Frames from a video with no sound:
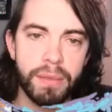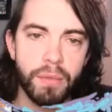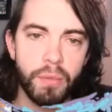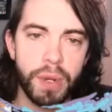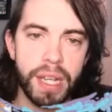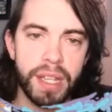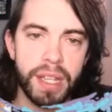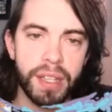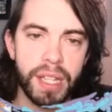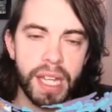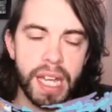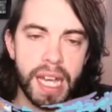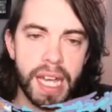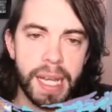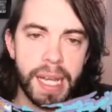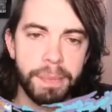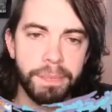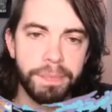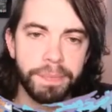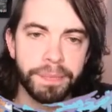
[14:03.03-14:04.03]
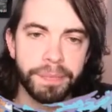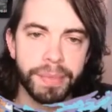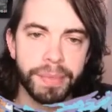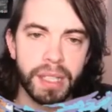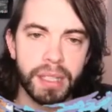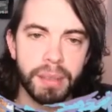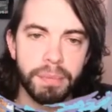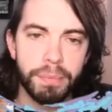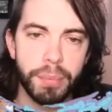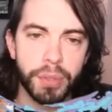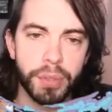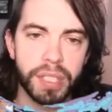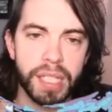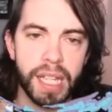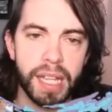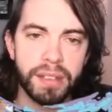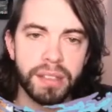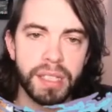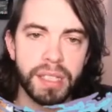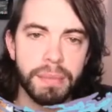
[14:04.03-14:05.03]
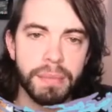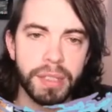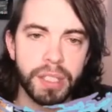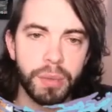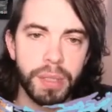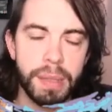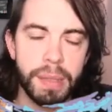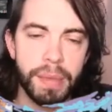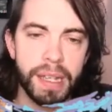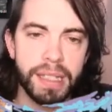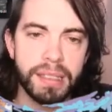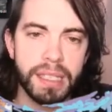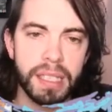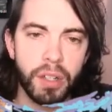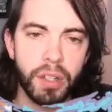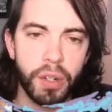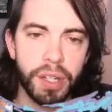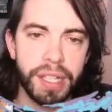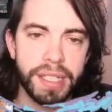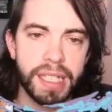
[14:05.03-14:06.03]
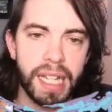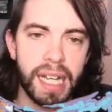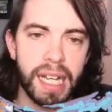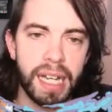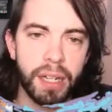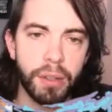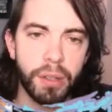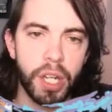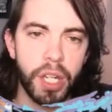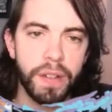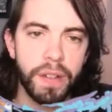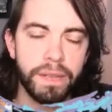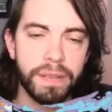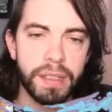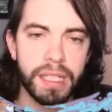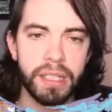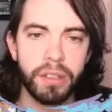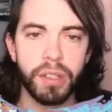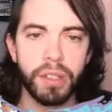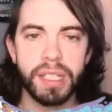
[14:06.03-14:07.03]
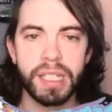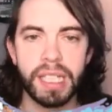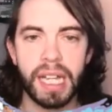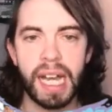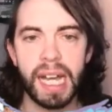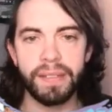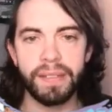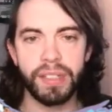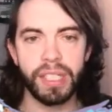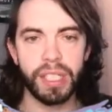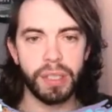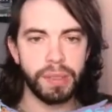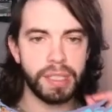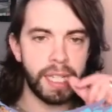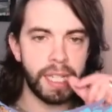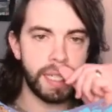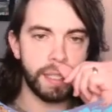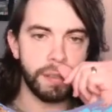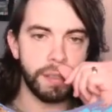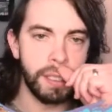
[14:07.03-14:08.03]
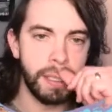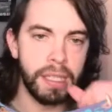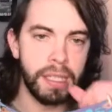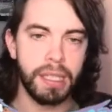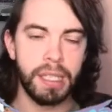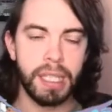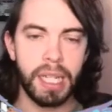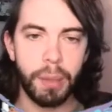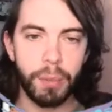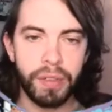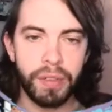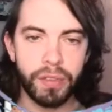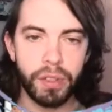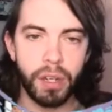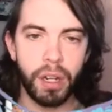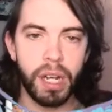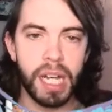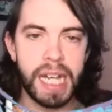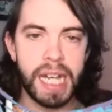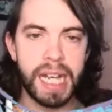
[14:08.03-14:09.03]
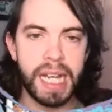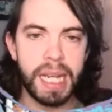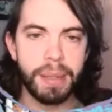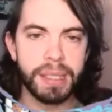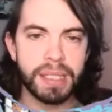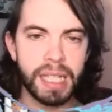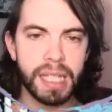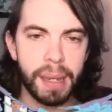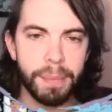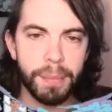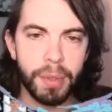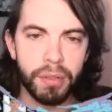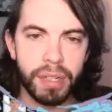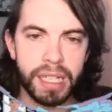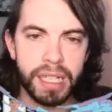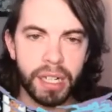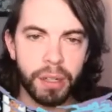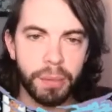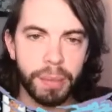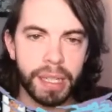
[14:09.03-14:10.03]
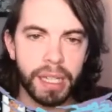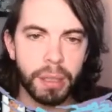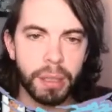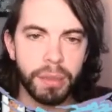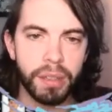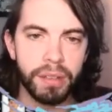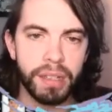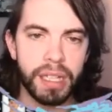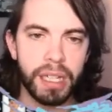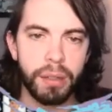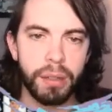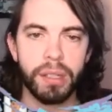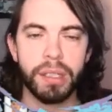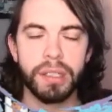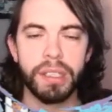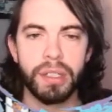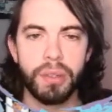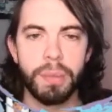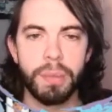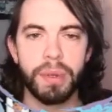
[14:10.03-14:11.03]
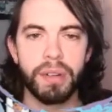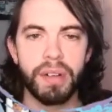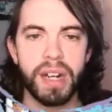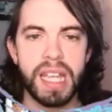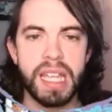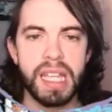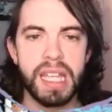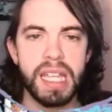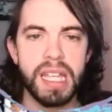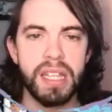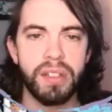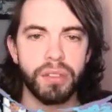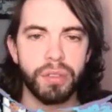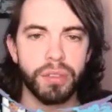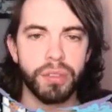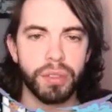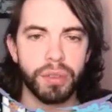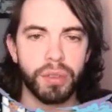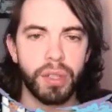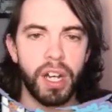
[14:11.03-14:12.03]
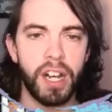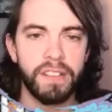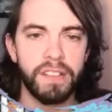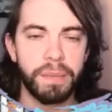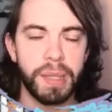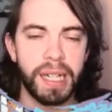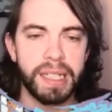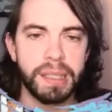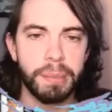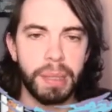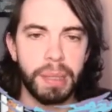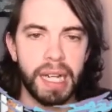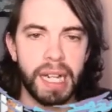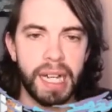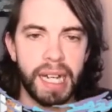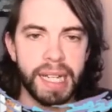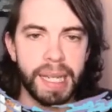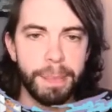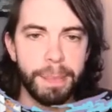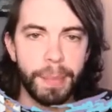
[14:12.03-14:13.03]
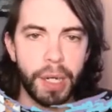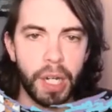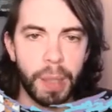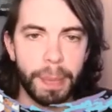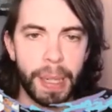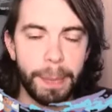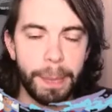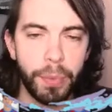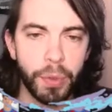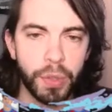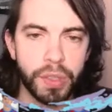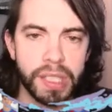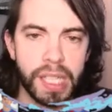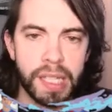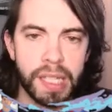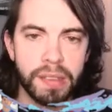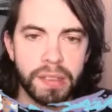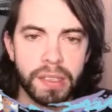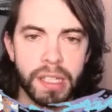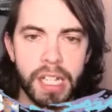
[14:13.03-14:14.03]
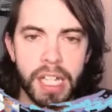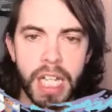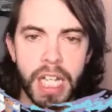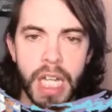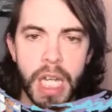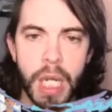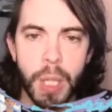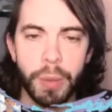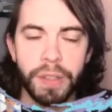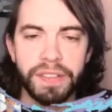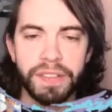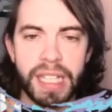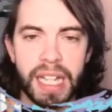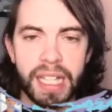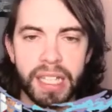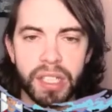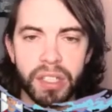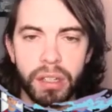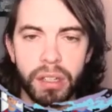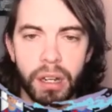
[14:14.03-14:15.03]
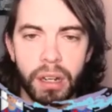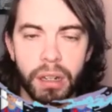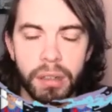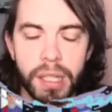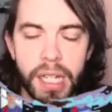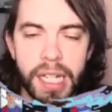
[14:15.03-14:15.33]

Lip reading: with Busquets in between, basically cutting that out, hopefully cutting that avenue down. And we've got, is that Mikel Merino on the number 8? He is also cut off by Depay and marked by Busquets. We've then got